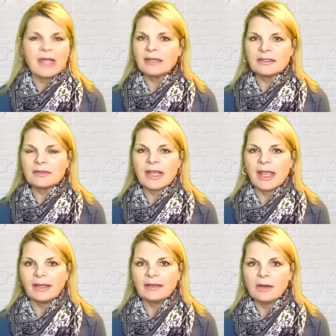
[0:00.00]
That's
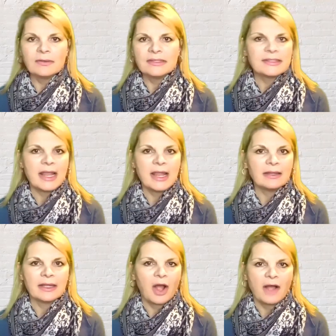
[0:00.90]
okay. No one's saying that